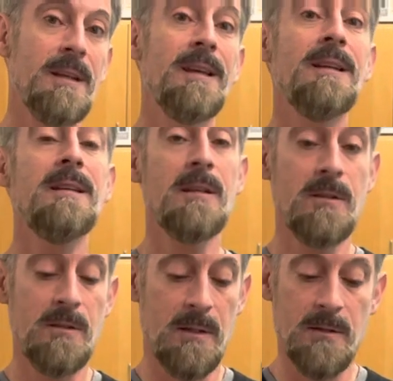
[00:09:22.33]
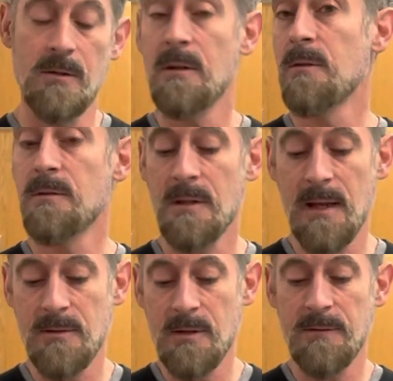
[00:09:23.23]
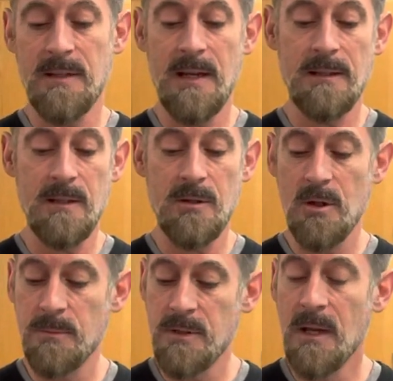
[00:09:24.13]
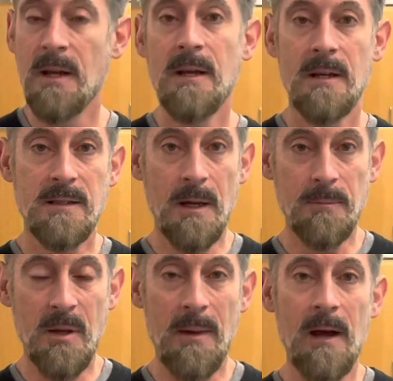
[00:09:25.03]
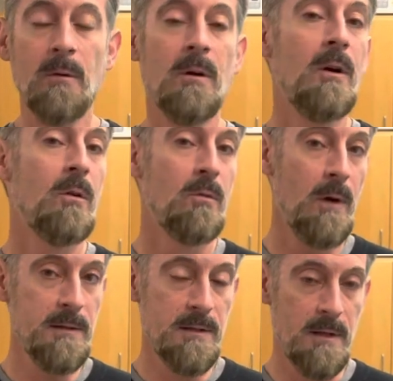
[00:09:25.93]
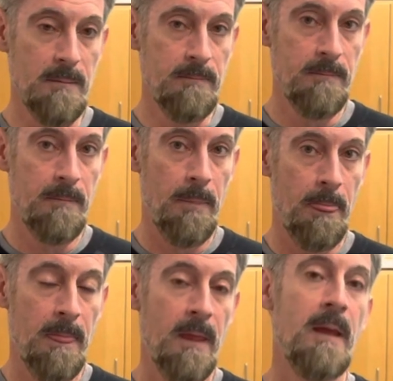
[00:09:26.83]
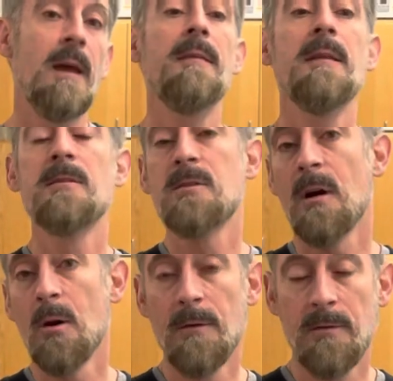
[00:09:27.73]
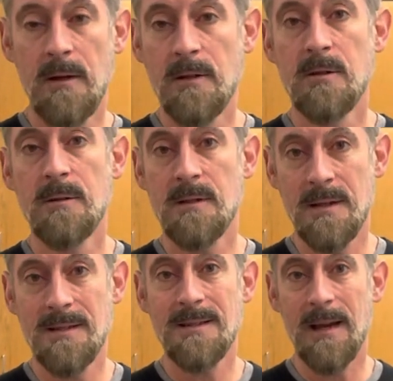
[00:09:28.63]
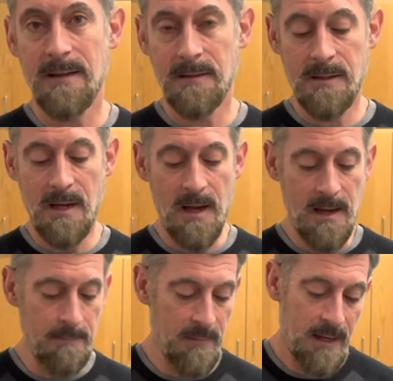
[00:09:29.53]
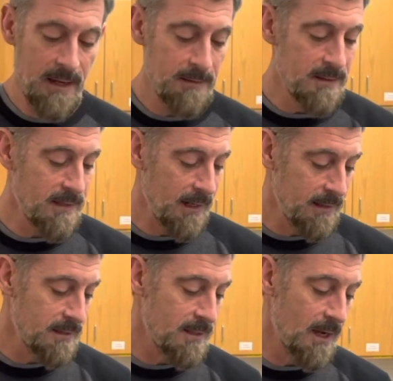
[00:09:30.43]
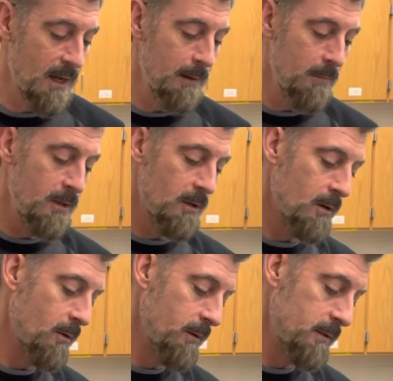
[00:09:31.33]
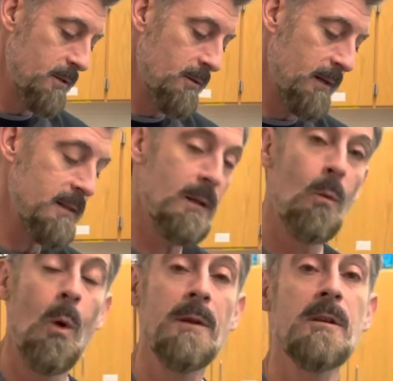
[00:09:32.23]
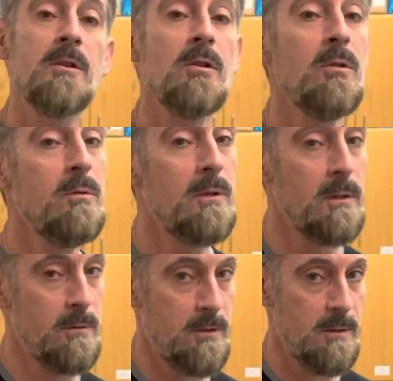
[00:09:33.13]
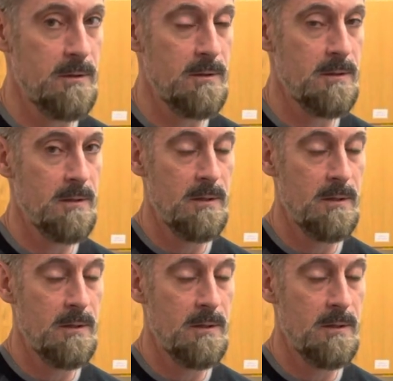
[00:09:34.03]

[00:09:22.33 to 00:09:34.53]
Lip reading: in addition to this. So you're going to do this again. So you have to take these tubes, dump them out, rinse them, and then start over and do this a second time. The second time you're going to do, like I said, 1 to 2 dilutions.